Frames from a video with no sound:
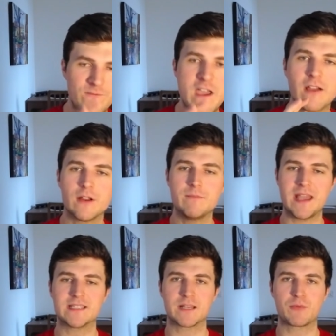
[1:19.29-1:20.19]
very
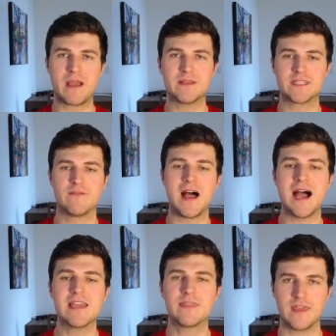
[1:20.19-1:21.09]
basic premise of
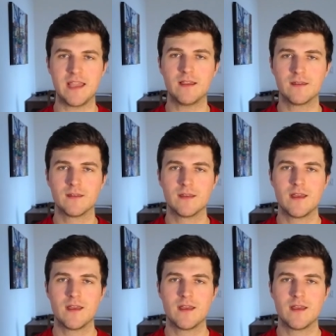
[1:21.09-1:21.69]
i think